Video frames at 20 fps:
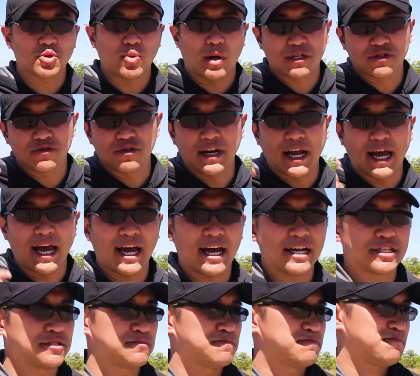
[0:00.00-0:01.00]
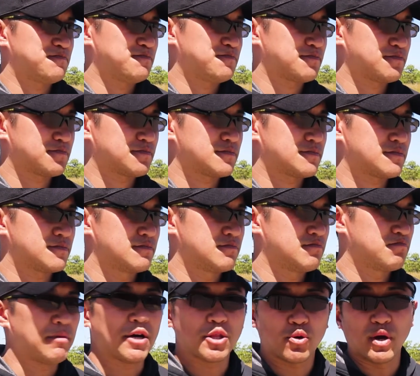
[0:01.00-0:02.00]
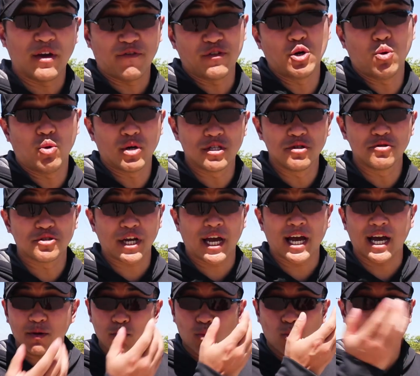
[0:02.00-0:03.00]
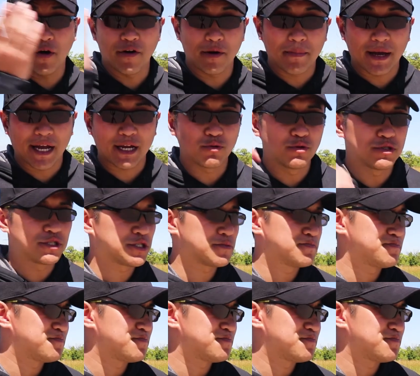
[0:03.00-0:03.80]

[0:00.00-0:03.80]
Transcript: a sweater and a hat. By the way, if you don't want to lose your hat, wear it backwards.